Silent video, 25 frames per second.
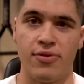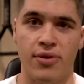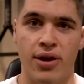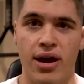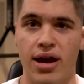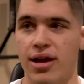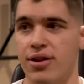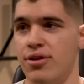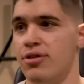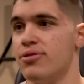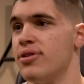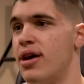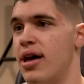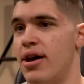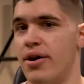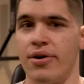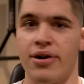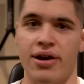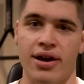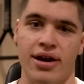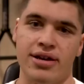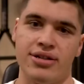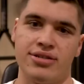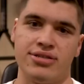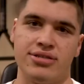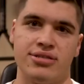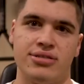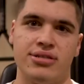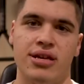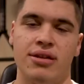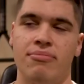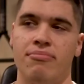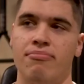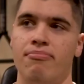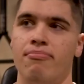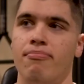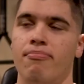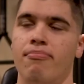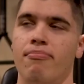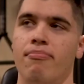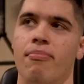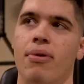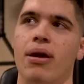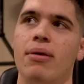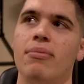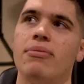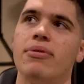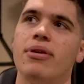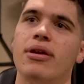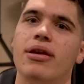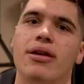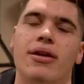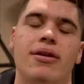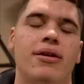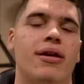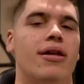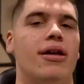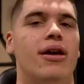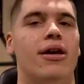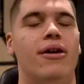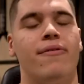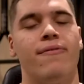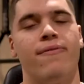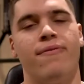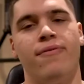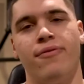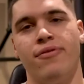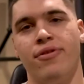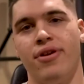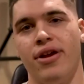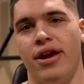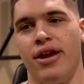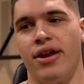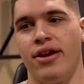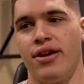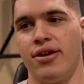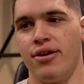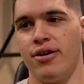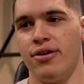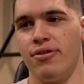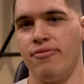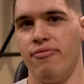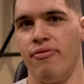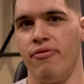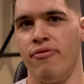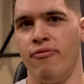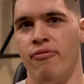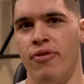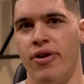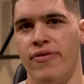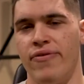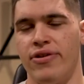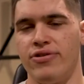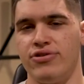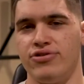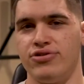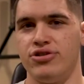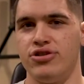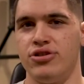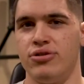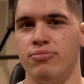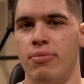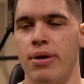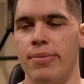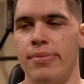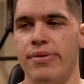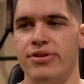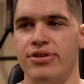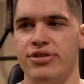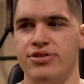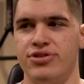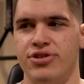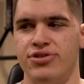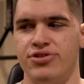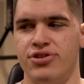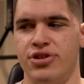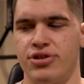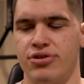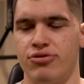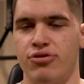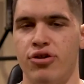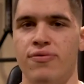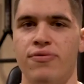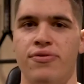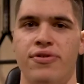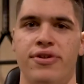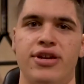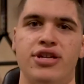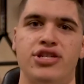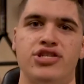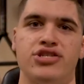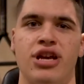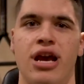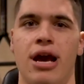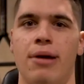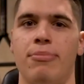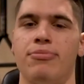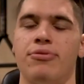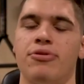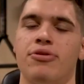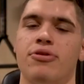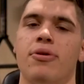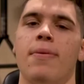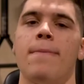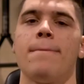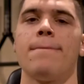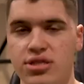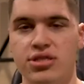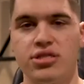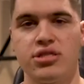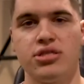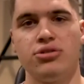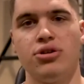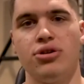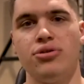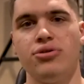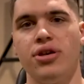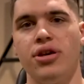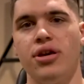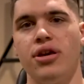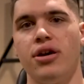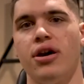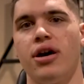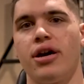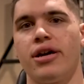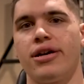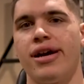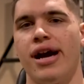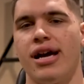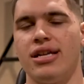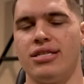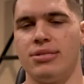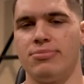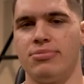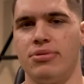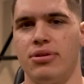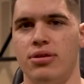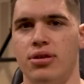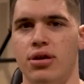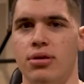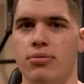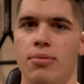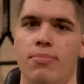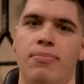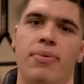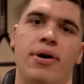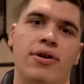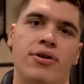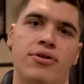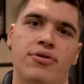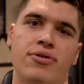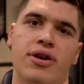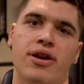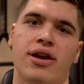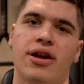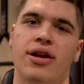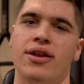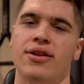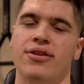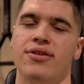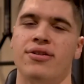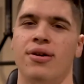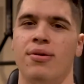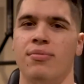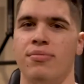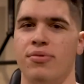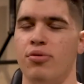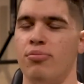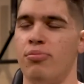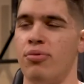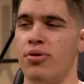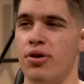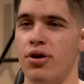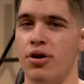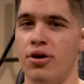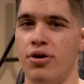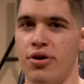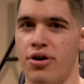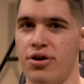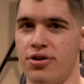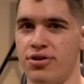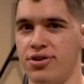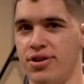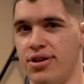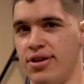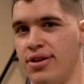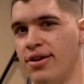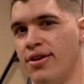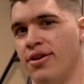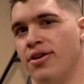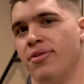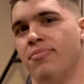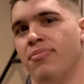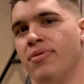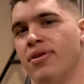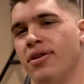You gotta know that, okay? And maybe for a good refresher too, maybe just go over each chapter, just to know the concepts a little bit better, and you'll be all good to go.